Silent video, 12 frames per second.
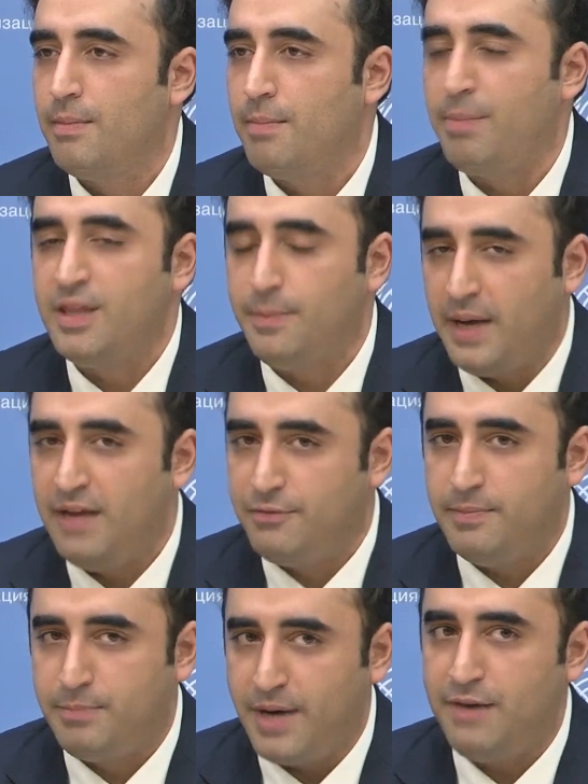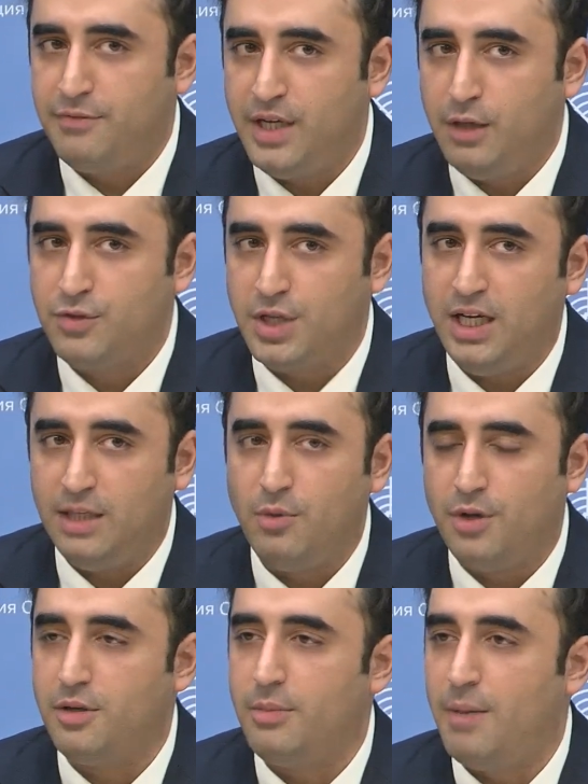by the bravery of Shahid
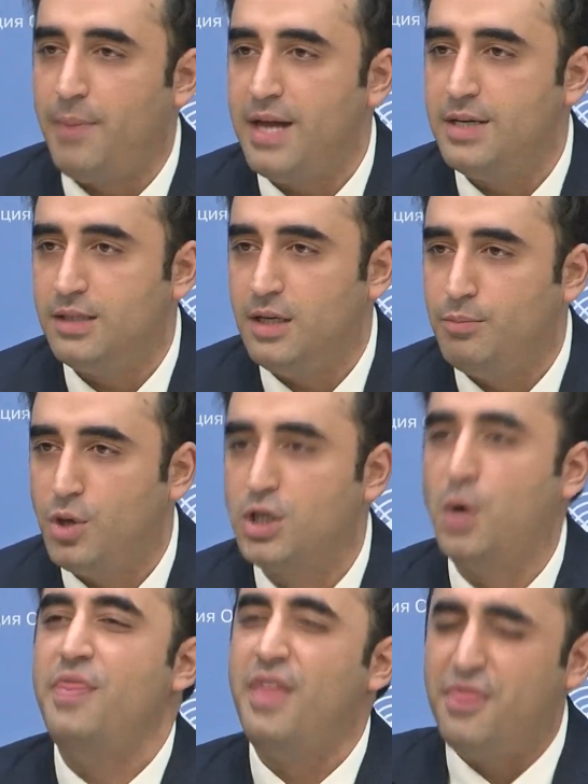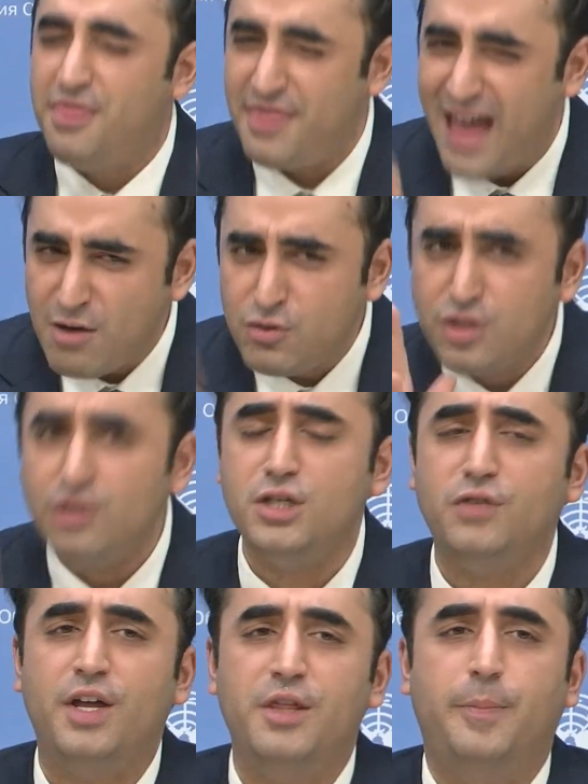Mohtarma Benazir Bhutto and the thousands
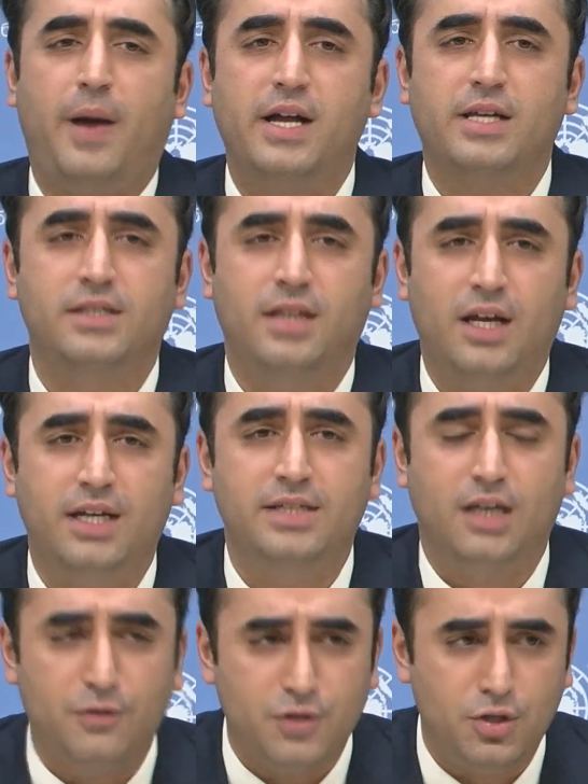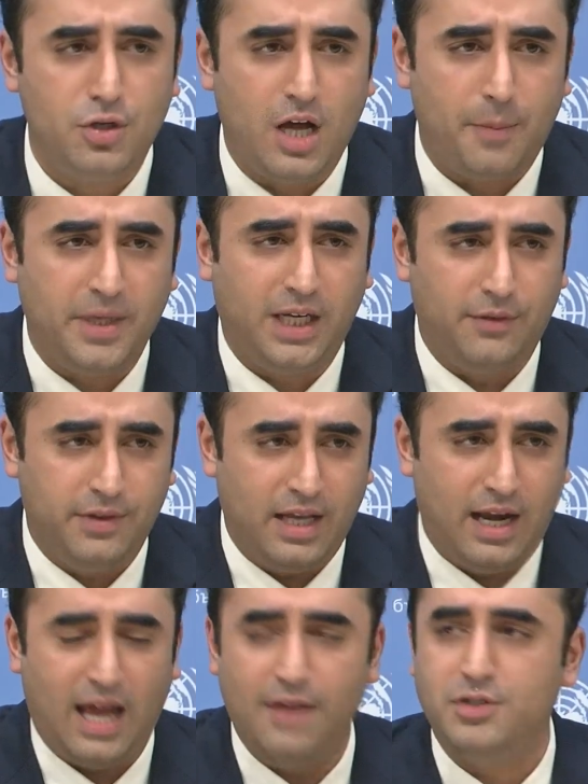of other Pakistanis that have stood up and given their
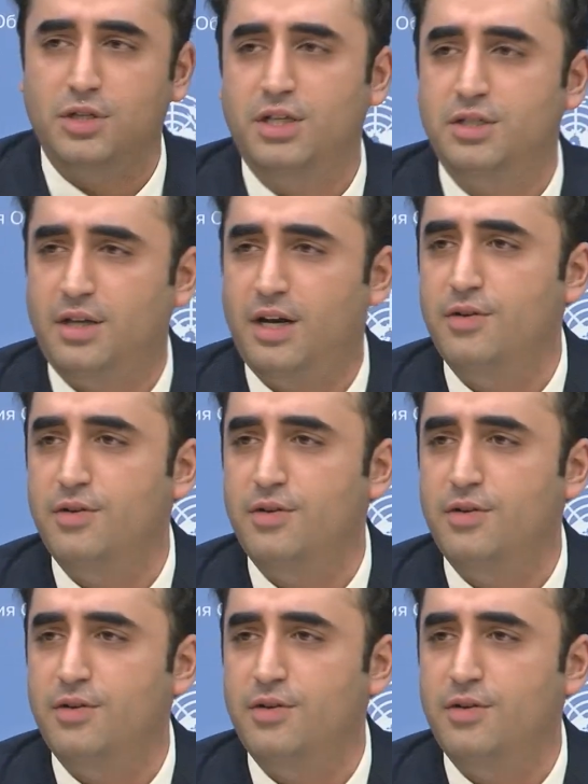lives to these